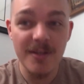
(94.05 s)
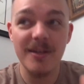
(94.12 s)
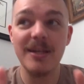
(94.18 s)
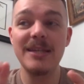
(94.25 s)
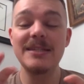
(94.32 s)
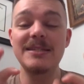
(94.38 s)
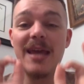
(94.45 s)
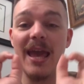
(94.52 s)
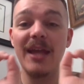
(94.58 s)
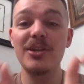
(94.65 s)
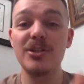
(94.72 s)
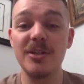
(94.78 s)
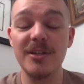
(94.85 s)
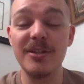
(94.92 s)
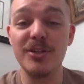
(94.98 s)

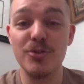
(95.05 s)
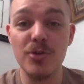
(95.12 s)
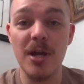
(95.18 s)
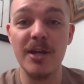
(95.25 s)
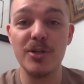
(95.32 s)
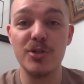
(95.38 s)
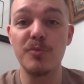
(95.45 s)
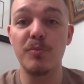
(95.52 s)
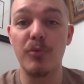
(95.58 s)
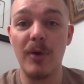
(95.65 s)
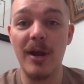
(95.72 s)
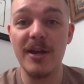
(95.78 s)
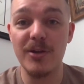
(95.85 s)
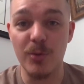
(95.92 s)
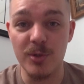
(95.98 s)
intentionally trying to
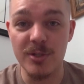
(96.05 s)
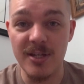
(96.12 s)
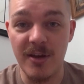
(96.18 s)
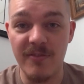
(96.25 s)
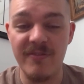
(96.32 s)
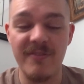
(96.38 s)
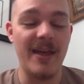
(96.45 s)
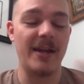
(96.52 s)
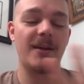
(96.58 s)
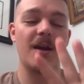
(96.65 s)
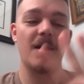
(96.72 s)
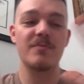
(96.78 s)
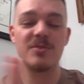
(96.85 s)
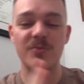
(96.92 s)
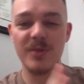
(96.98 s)
brand yourself, that
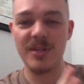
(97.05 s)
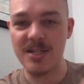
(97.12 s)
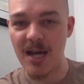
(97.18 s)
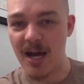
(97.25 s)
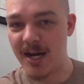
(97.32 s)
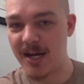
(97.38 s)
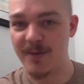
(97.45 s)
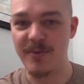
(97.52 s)
comes with time.